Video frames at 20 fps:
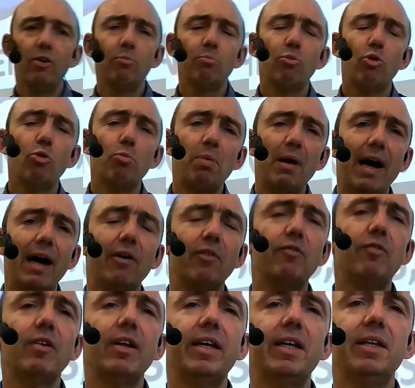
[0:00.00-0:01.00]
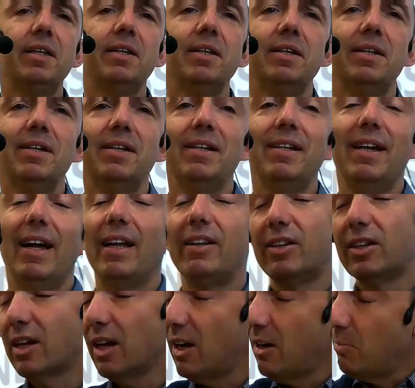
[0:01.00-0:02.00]
more powerfully and
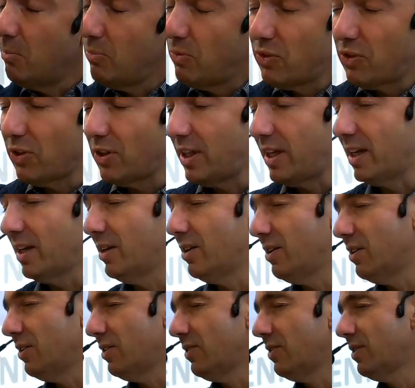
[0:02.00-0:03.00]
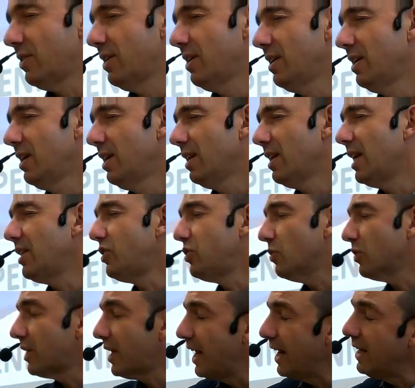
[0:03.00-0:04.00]
come to the earth. Let your
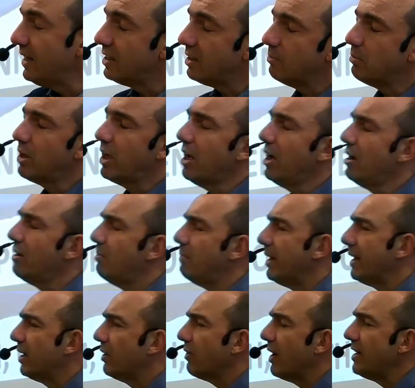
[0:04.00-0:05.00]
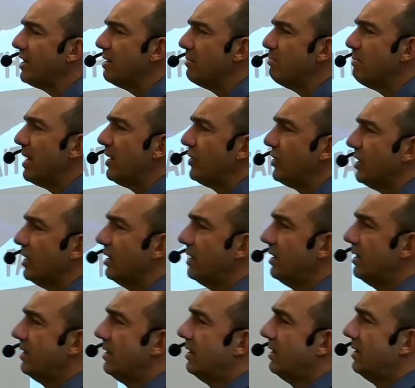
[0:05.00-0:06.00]
kingdom come in greater measure,
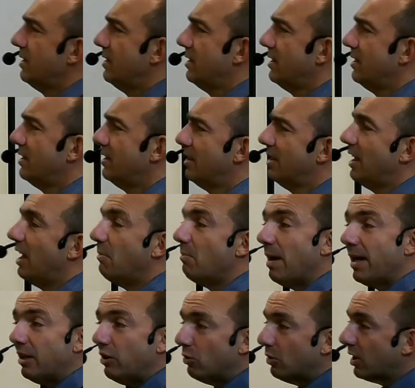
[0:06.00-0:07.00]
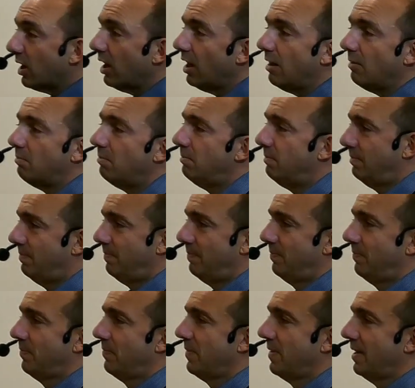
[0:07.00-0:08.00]
and may you come
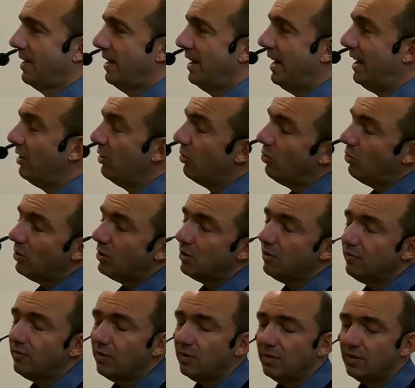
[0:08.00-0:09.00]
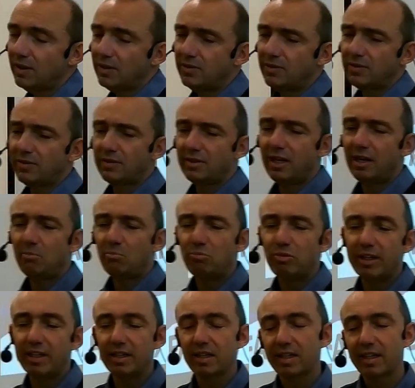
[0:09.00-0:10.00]
in all your fullness and
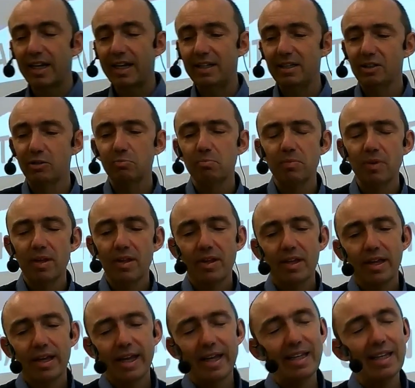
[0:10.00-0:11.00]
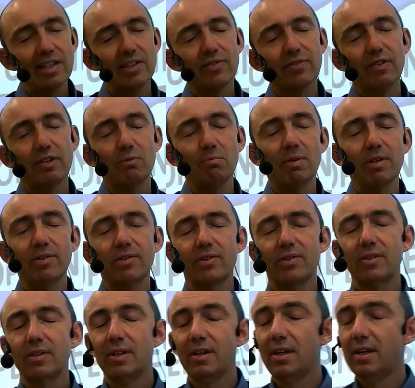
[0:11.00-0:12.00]
bring the kingdom in its fullness."
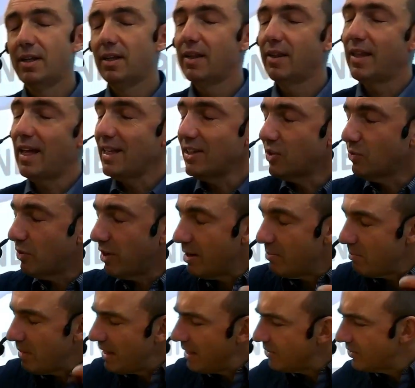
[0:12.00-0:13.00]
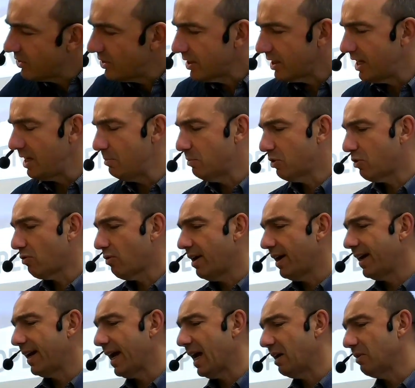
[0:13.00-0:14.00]
That's what it means to keep
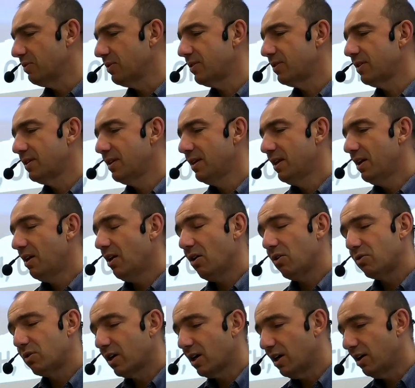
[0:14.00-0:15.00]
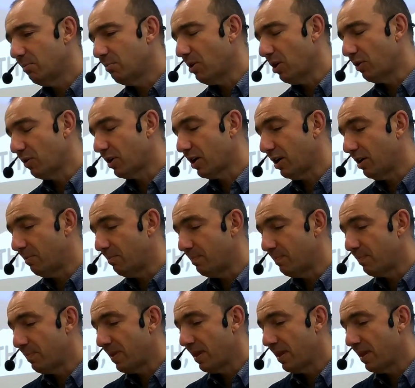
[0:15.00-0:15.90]
crying out, O come,